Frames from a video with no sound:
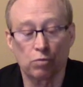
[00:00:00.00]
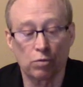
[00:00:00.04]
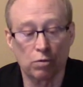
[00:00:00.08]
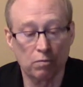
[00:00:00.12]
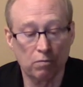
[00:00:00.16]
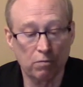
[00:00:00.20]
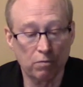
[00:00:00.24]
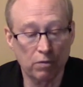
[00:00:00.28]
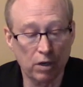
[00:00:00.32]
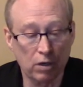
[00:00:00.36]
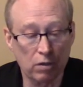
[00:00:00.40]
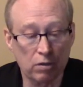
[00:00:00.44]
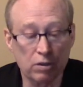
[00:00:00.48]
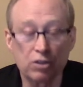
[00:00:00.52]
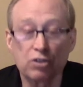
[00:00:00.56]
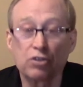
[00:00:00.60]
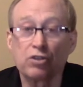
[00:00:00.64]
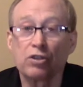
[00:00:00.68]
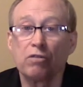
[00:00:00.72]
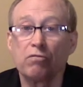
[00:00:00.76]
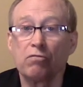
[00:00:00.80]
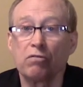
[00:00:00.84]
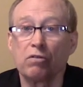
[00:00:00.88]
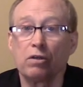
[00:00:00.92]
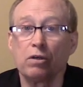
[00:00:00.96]
fairly
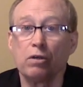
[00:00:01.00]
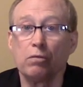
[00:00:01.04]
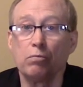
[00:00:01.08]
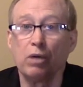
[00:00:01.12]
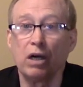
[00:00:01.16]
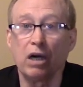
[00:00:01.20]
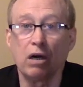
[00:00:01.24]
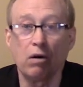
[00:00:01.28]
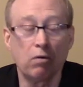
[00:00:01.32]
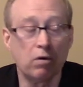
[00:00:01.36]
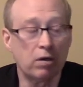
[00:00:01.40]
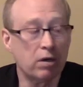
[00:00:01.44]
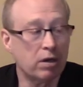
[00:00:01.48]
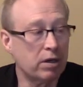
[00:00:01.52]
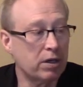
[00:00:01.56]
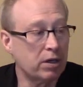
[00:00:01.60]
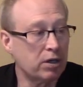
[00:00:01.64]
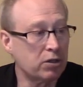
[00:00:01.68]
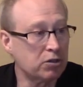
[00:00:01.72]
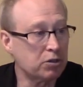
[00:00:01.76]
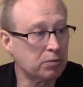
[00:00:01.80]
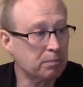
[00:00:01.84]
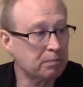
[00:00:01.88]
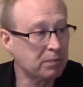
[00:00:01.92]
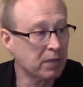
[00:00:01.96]
civil about what it
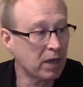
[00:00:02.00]
is.